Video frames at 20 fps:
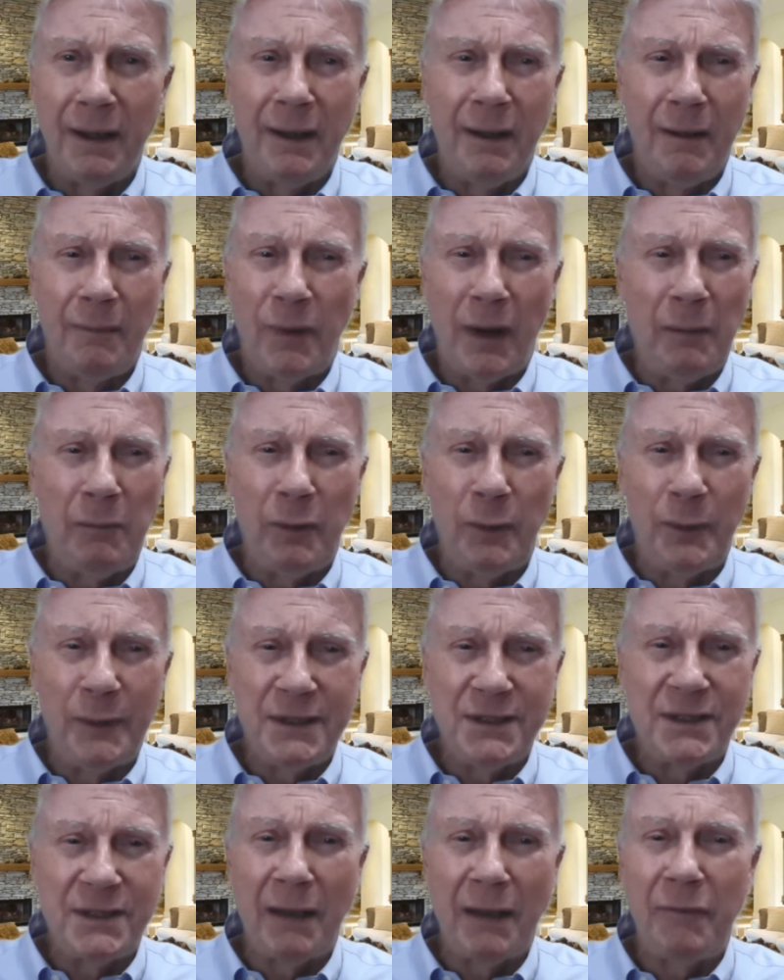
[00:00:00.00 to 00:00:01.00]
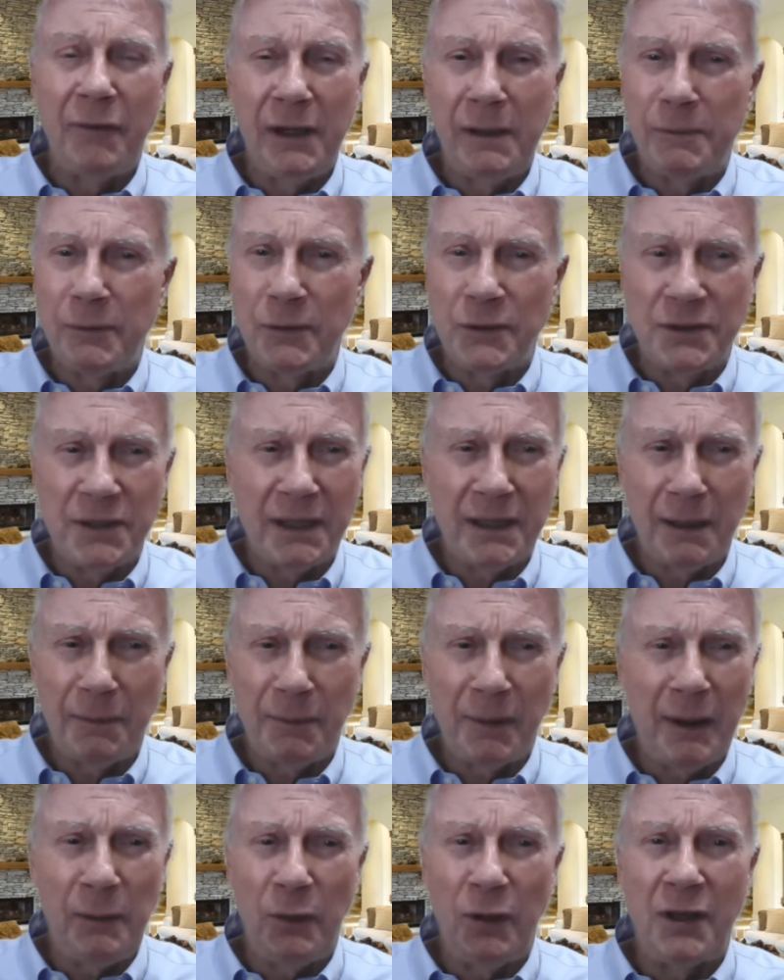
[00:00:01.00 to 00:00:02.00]
Probably seventy percent. They
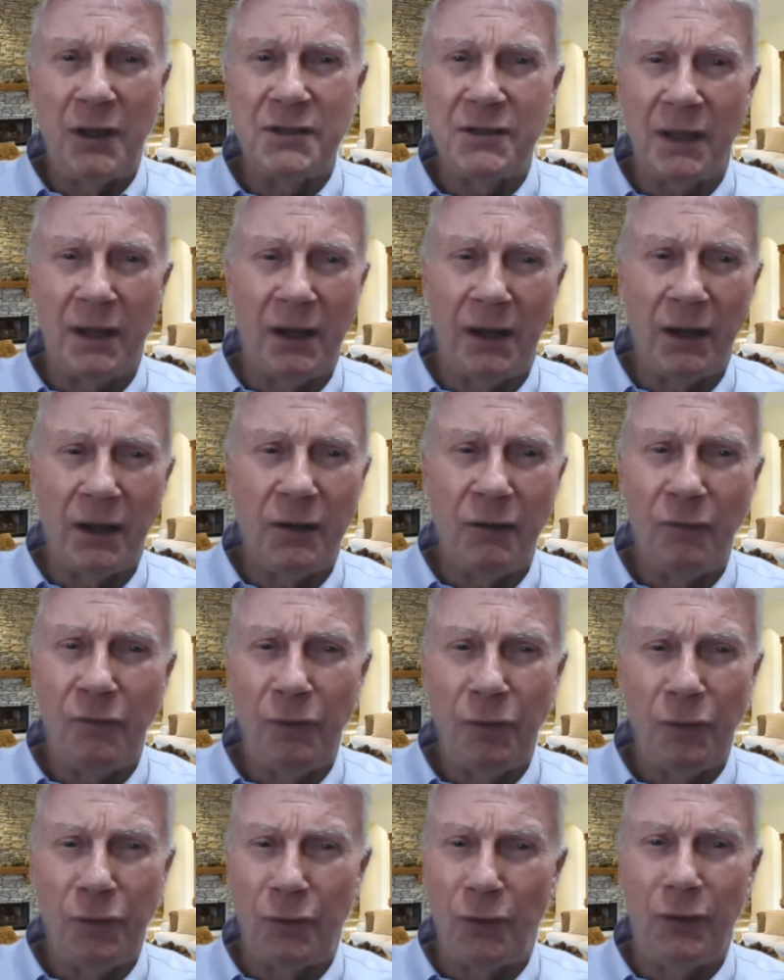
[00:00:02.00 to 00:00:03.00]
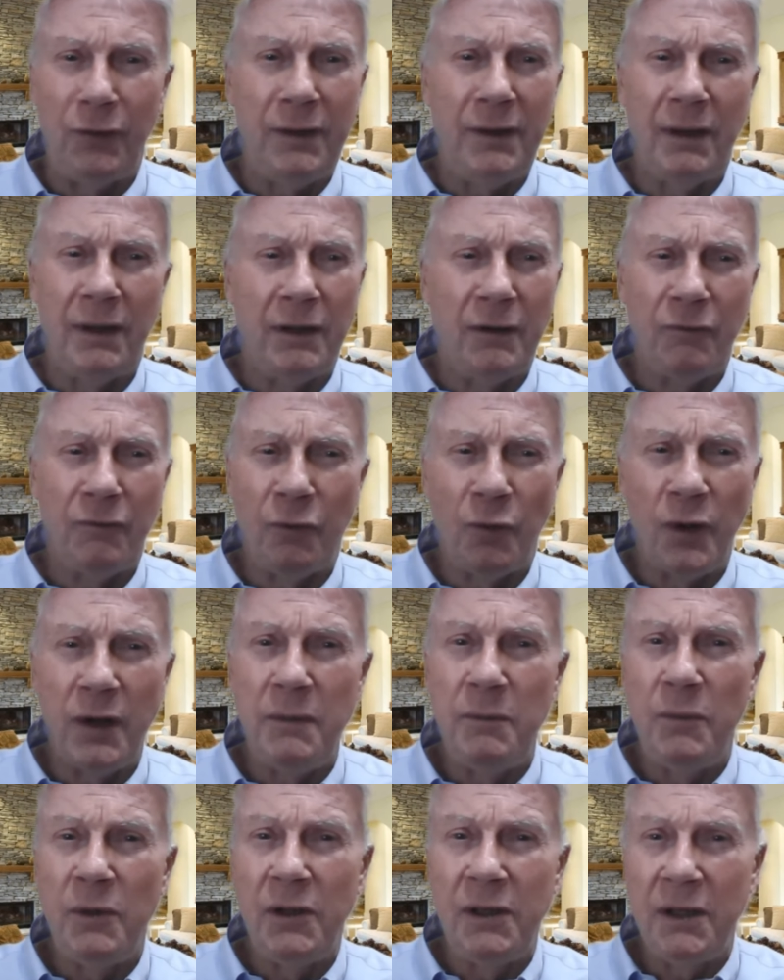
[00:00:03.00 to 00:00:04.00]
probably lost one hundred thirty, one hundred forty
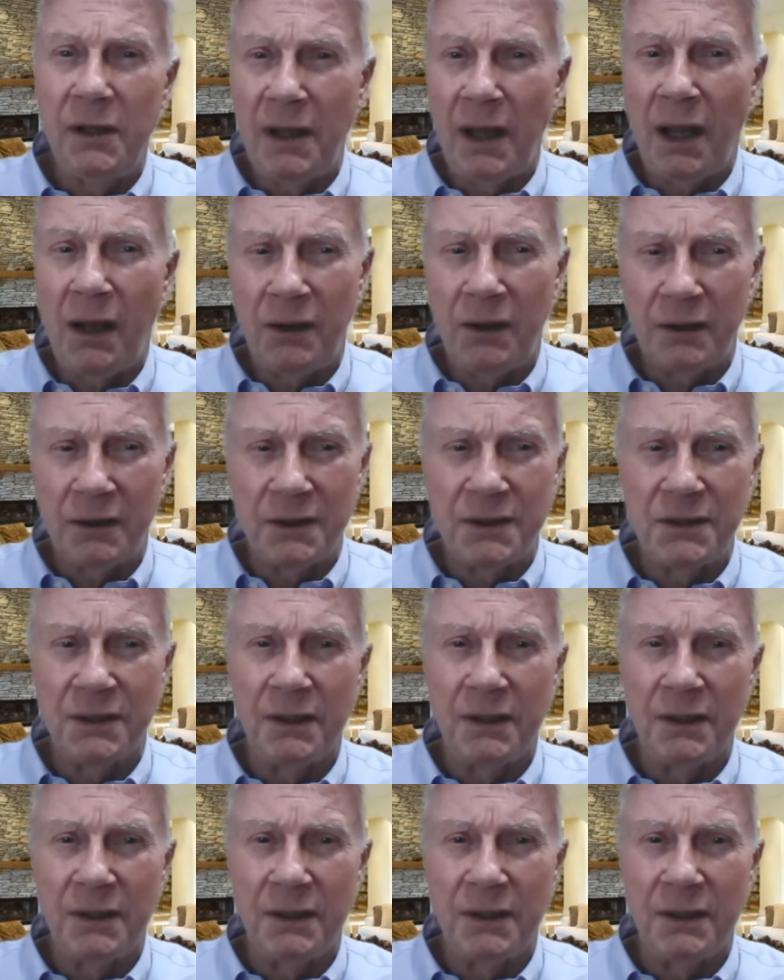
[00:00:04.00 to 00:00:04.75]
million dollars.